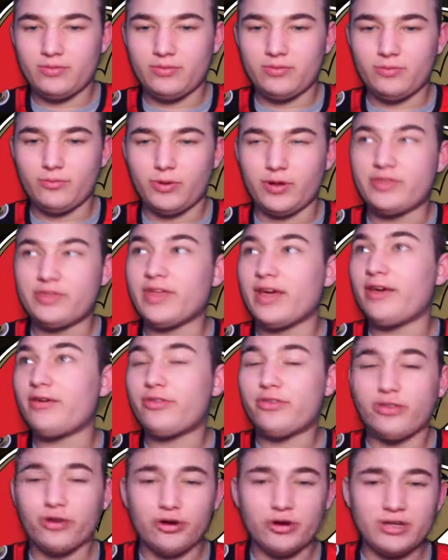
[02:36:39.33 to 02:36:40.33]
with a
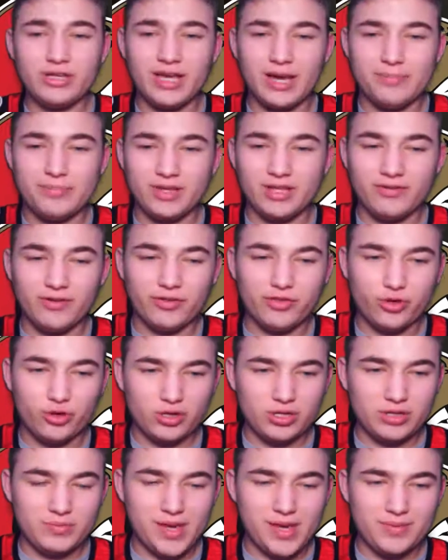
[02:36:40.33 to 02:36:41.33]
30, I believe a
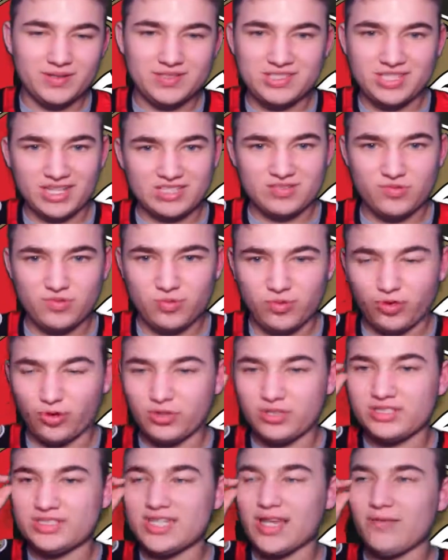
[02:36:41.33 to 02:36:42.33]
30, maybe
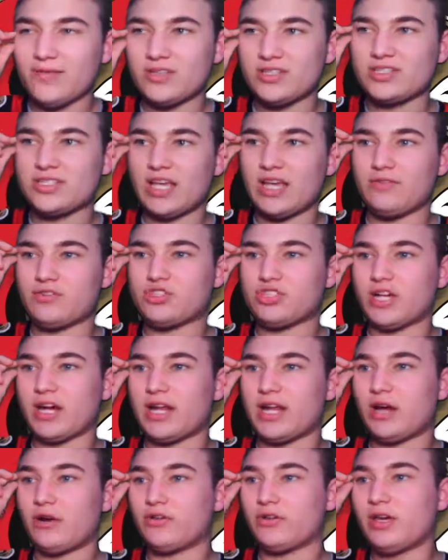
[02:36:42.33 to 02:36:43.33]
37 save
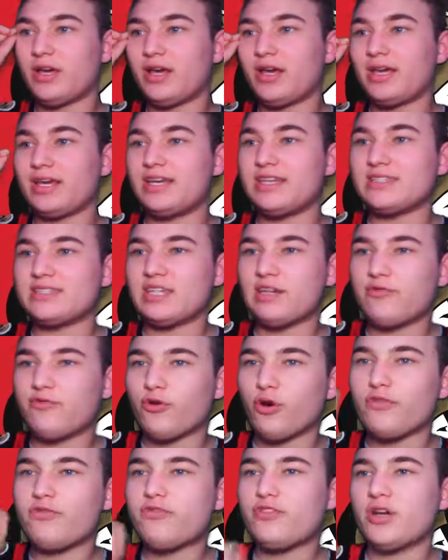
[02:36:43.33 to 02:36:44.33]
shutout. He's the
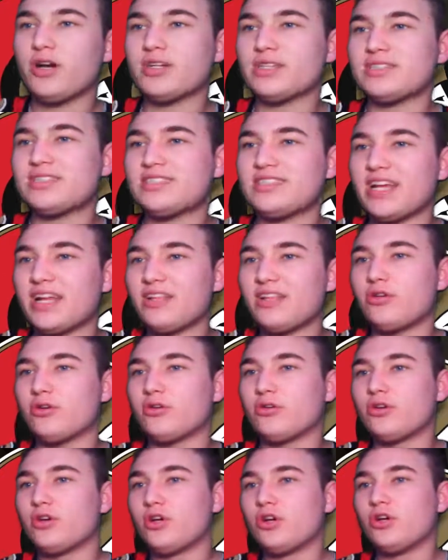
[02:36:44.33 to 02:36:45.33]
4th youngest
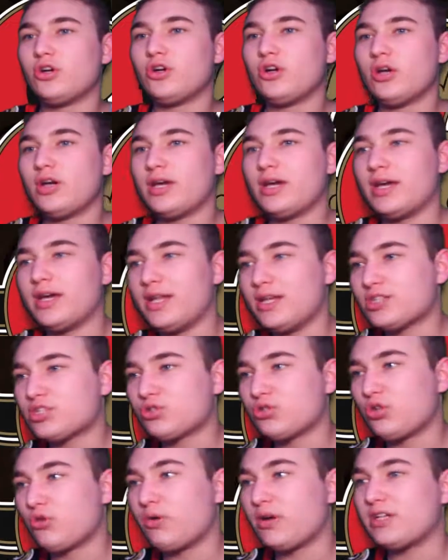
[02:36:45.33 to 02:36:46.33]
Senator in
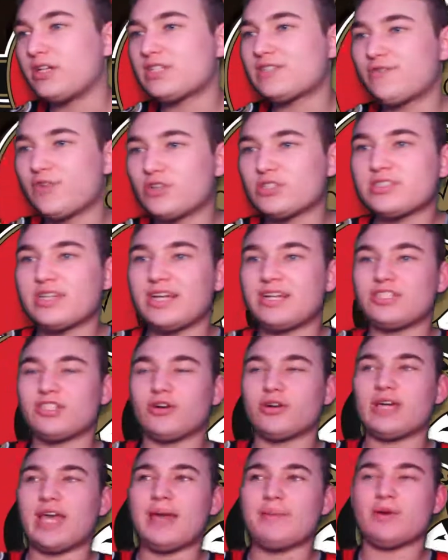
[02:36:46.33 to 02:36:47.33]
history to win his first
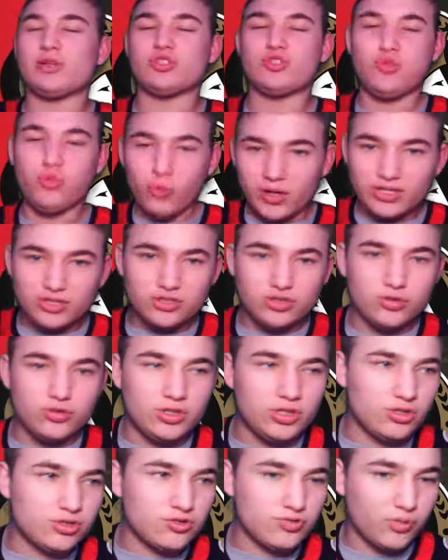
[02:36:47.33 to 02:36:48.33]
NHL game at 22
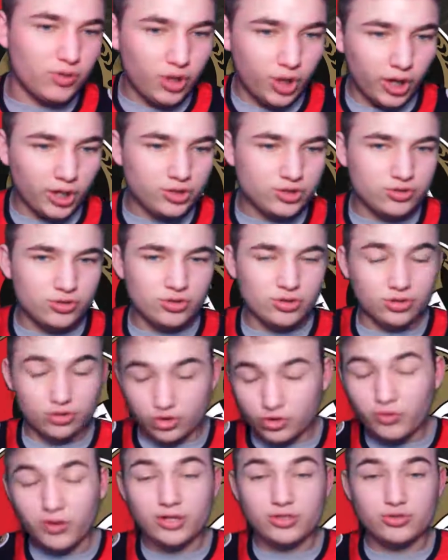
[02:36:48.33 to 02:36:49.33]
years,
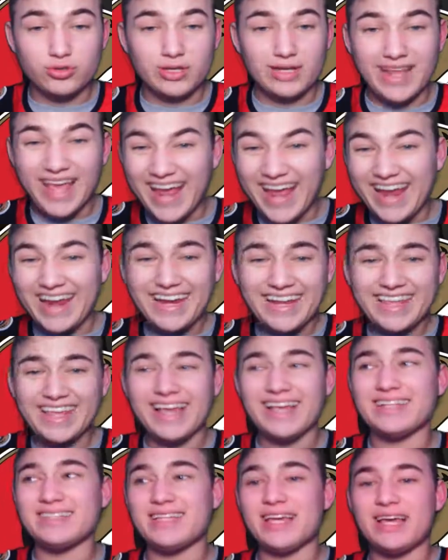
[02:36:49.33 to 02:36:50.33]

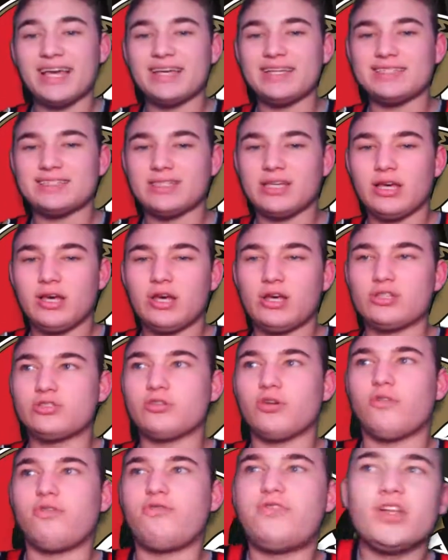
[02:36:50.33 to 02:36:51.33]
288 days.
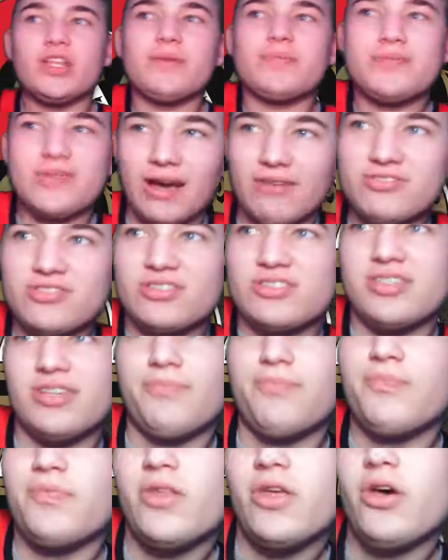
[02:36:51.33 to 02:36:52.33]
So Philip
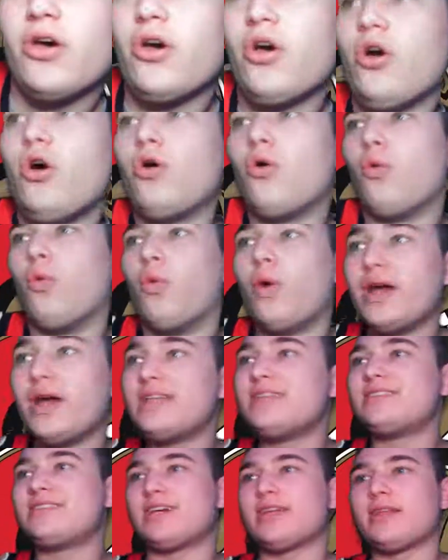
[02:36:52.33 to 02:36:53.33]
Gustafson
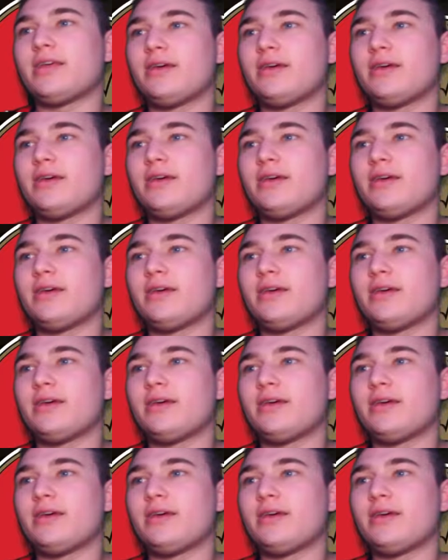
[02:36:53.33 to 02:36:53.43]
wins it.